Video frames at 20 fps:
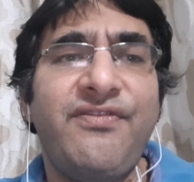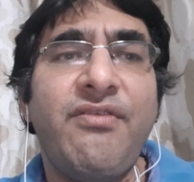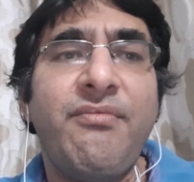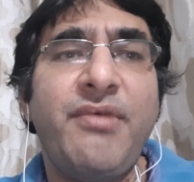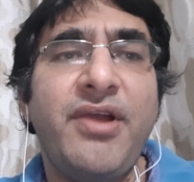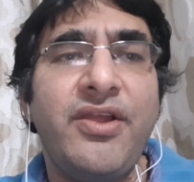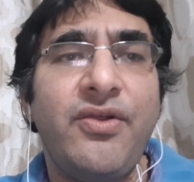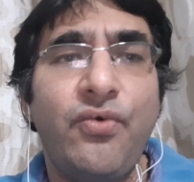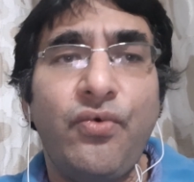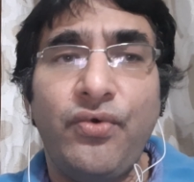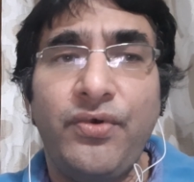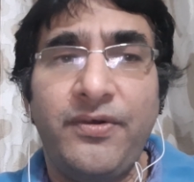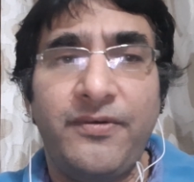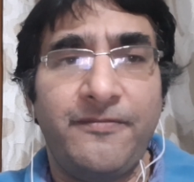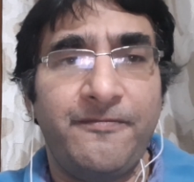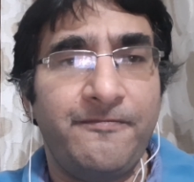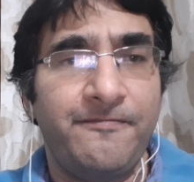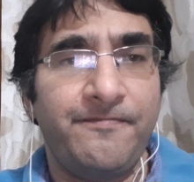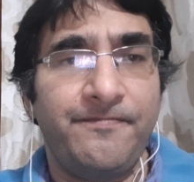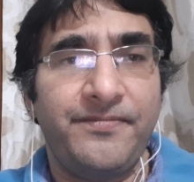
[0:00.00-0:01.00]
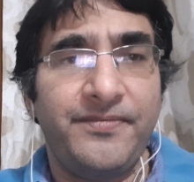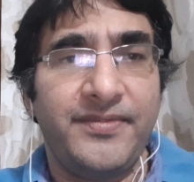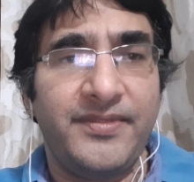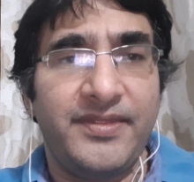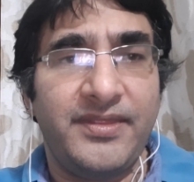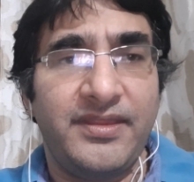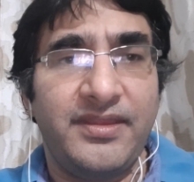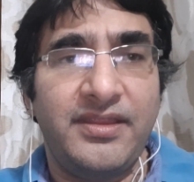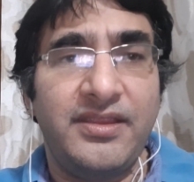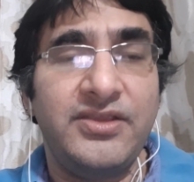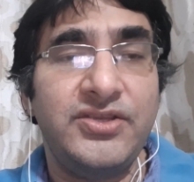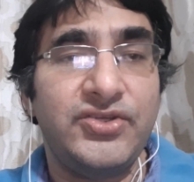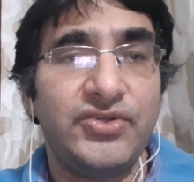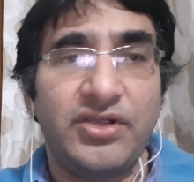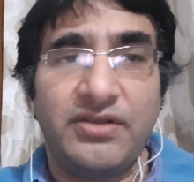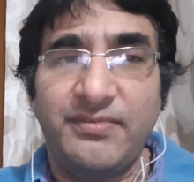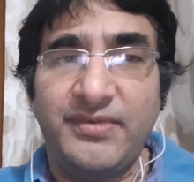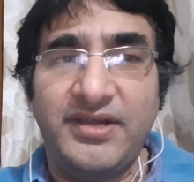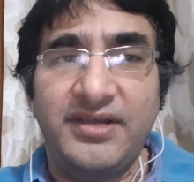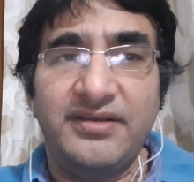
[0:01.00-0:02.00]
for my own
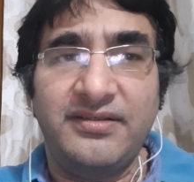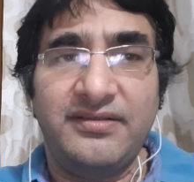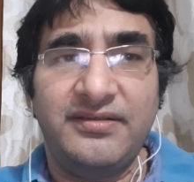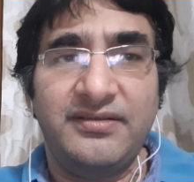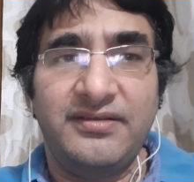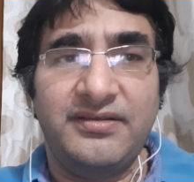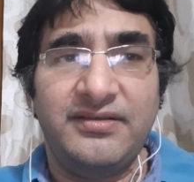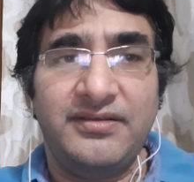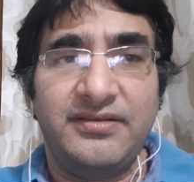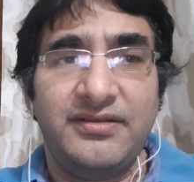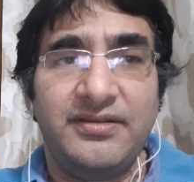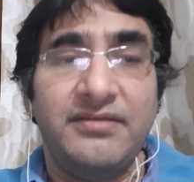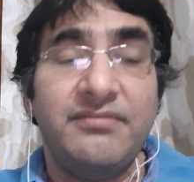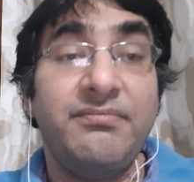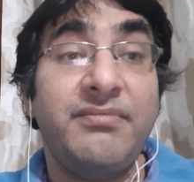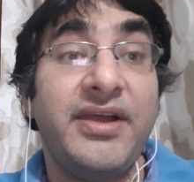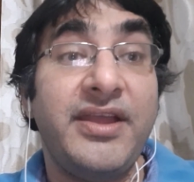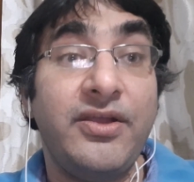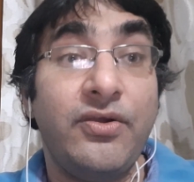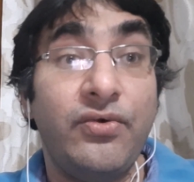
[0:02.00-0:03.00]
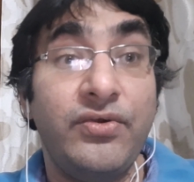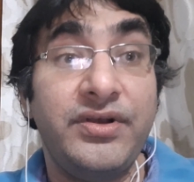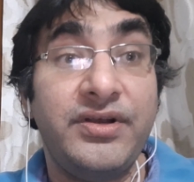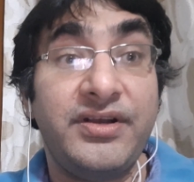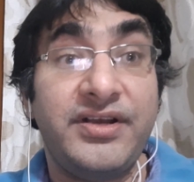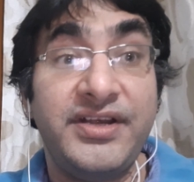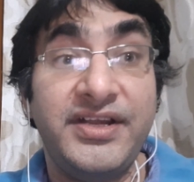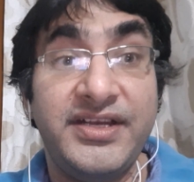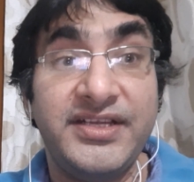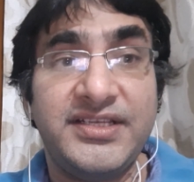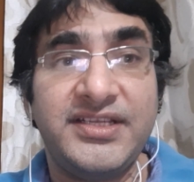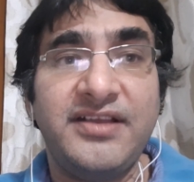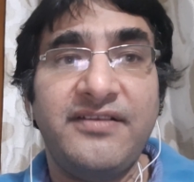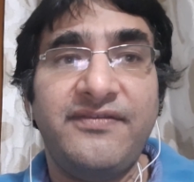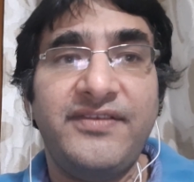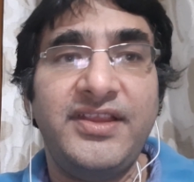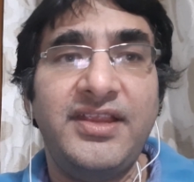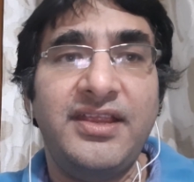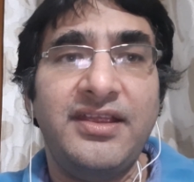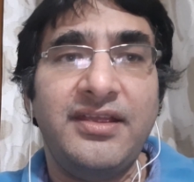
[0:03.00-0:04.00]
enjoyment, my own
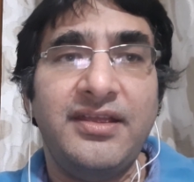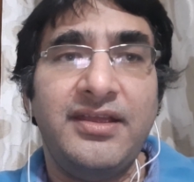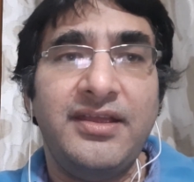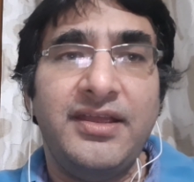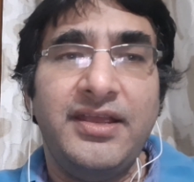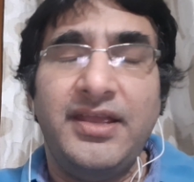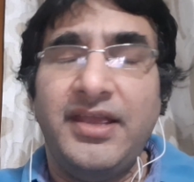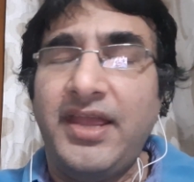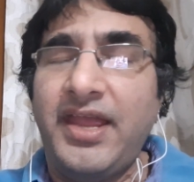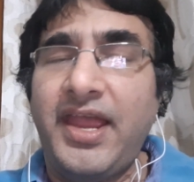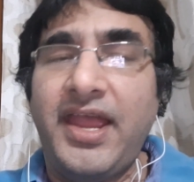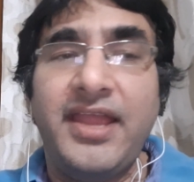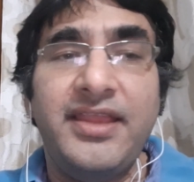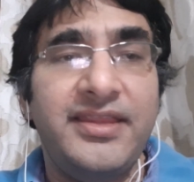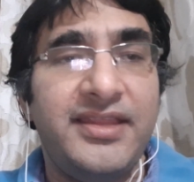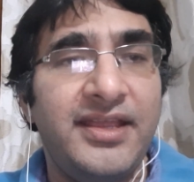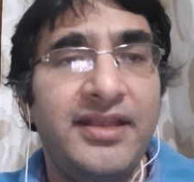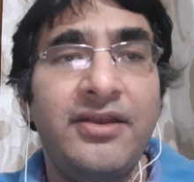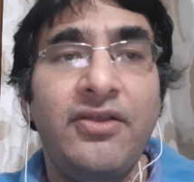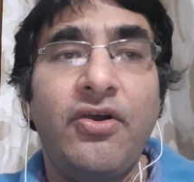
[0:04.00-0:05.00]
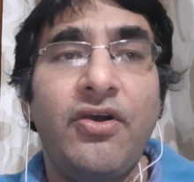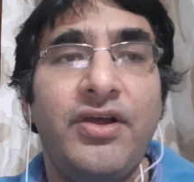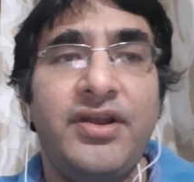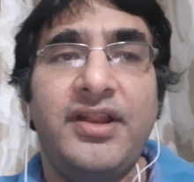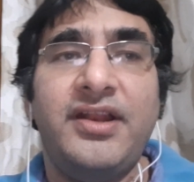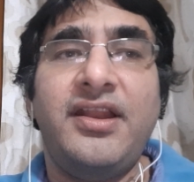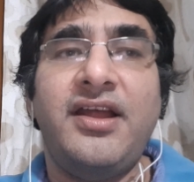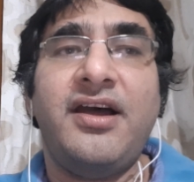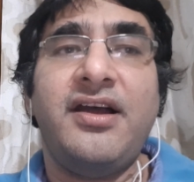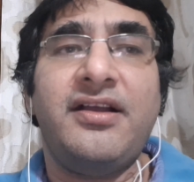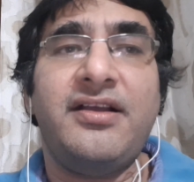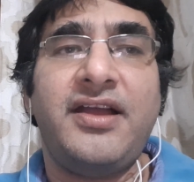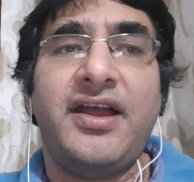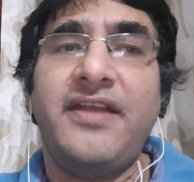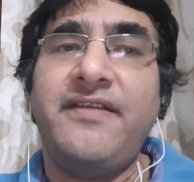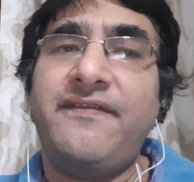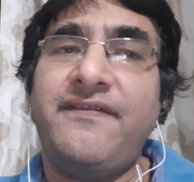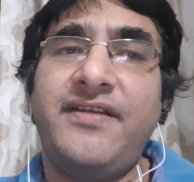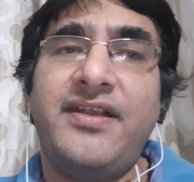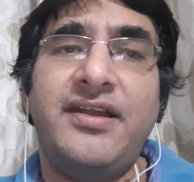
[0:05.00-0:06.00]
rediscovery, and then on a lark
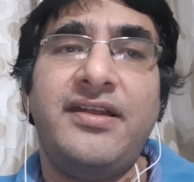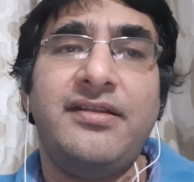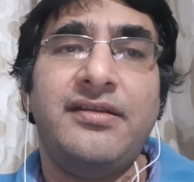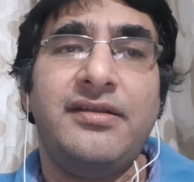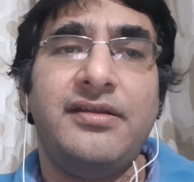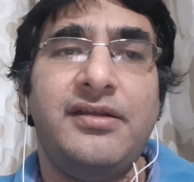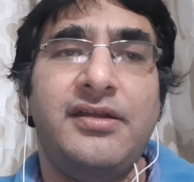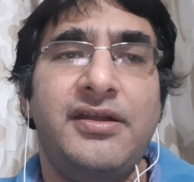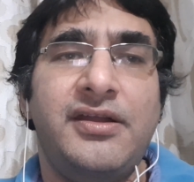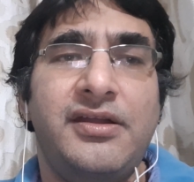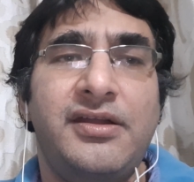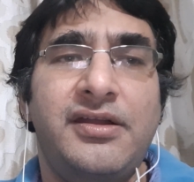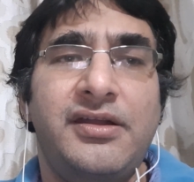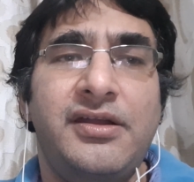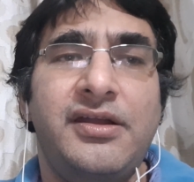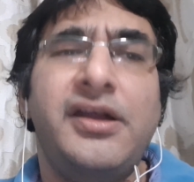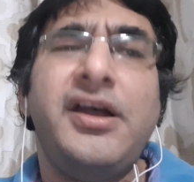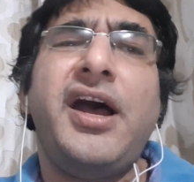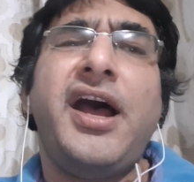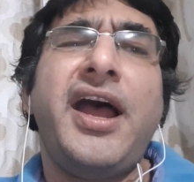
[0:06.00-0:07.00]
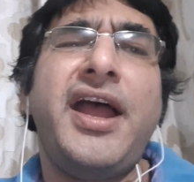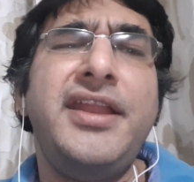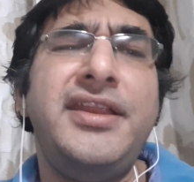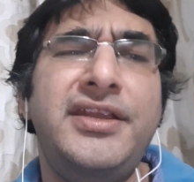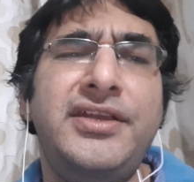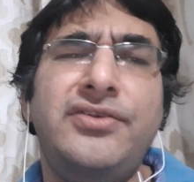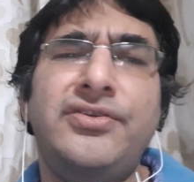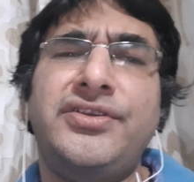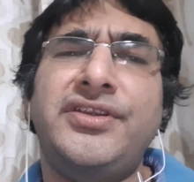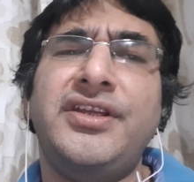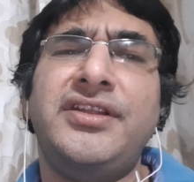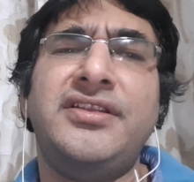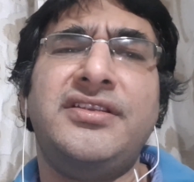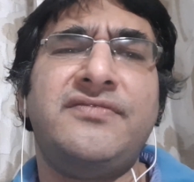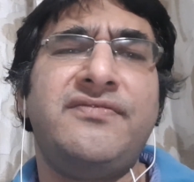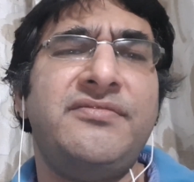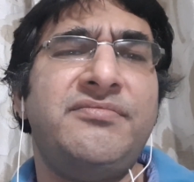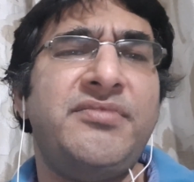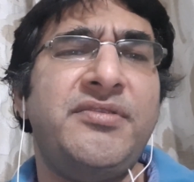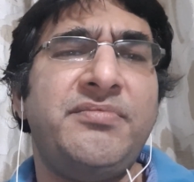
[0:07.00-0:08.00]
I felt I need to share this
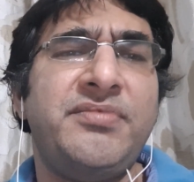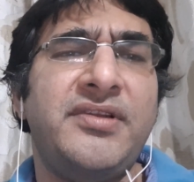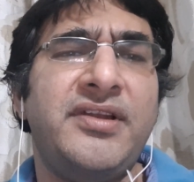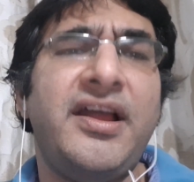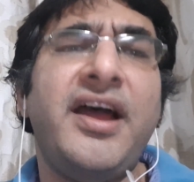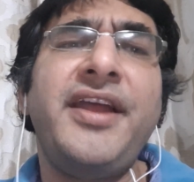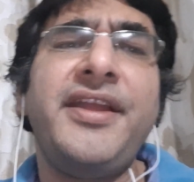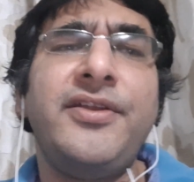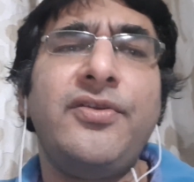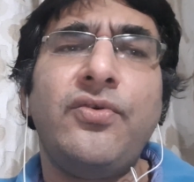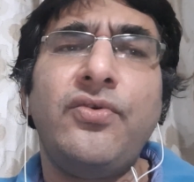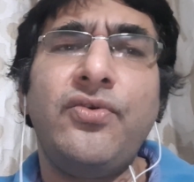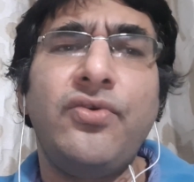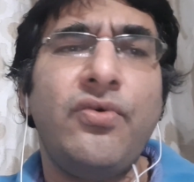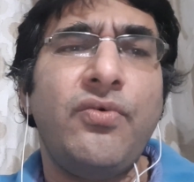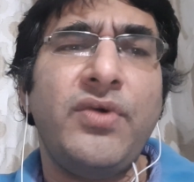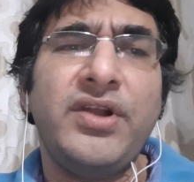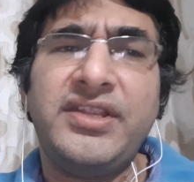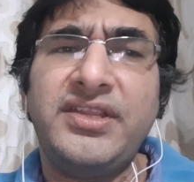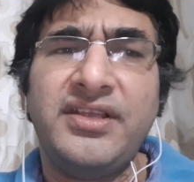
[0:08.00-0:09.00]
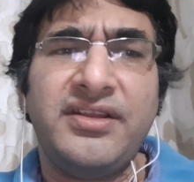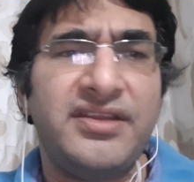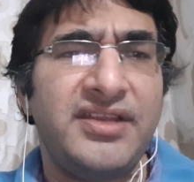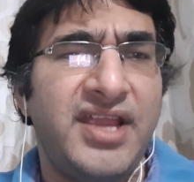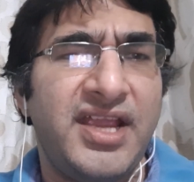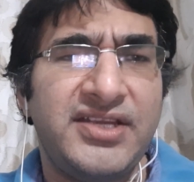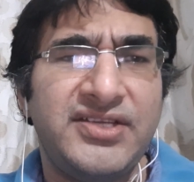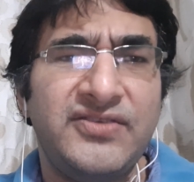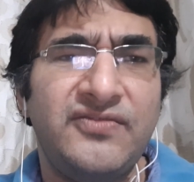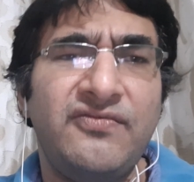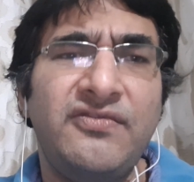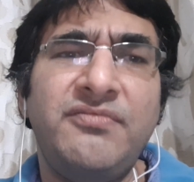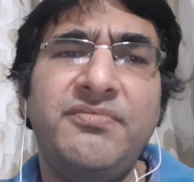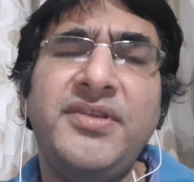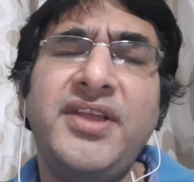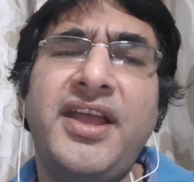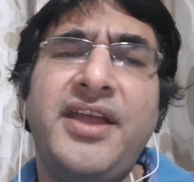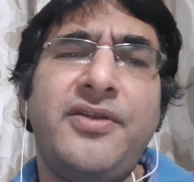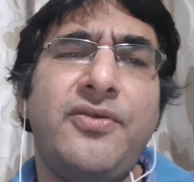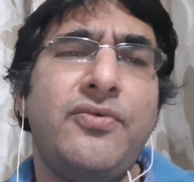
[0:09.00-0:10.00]
with people. I don't know what their reaction will
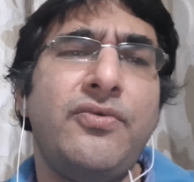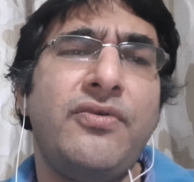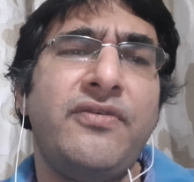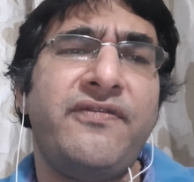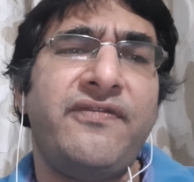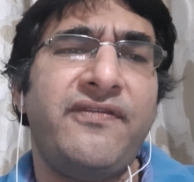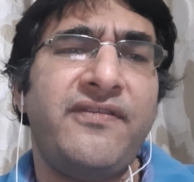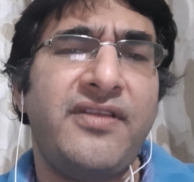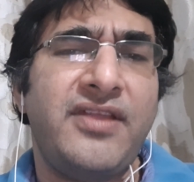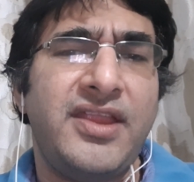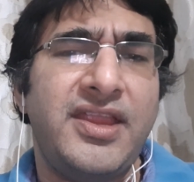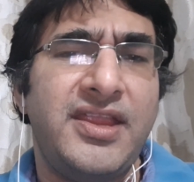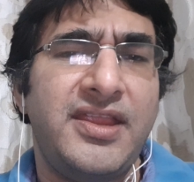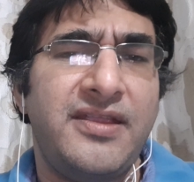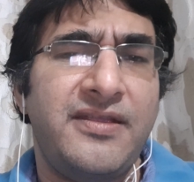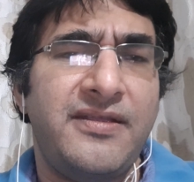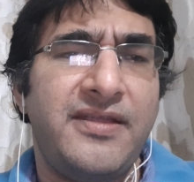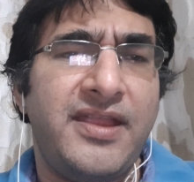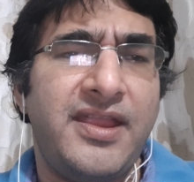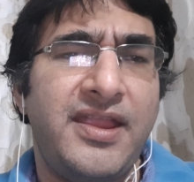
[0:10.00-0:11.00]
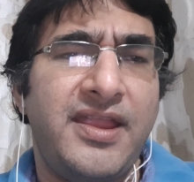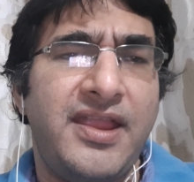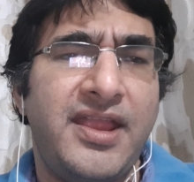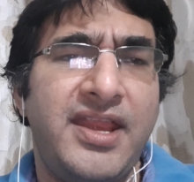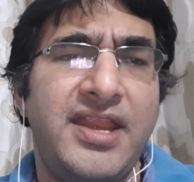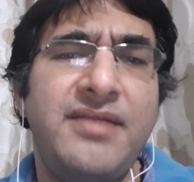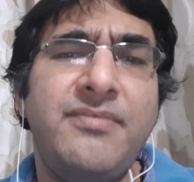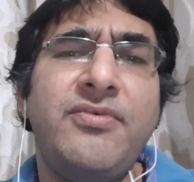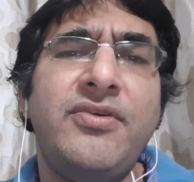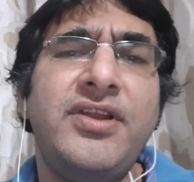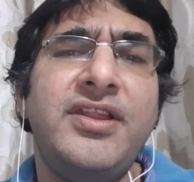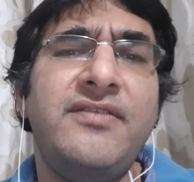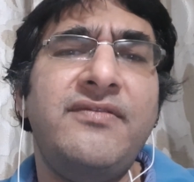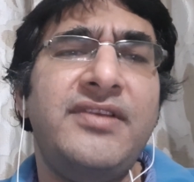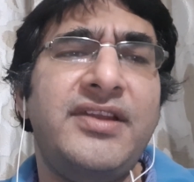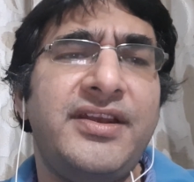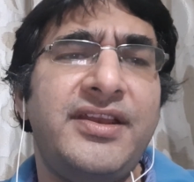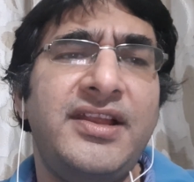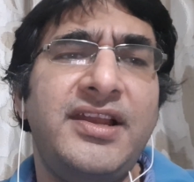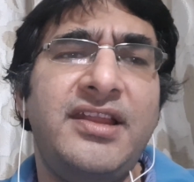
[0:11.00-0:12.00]
be. I don't know if anybody will
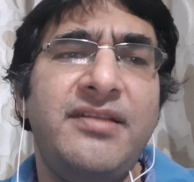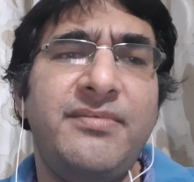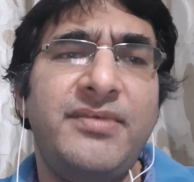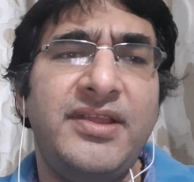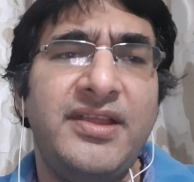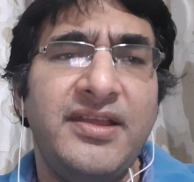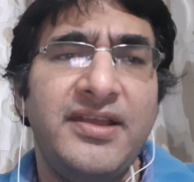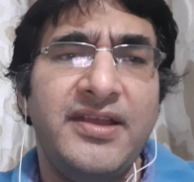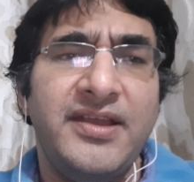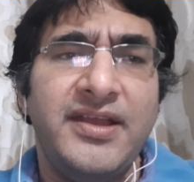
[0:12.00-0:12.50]
really be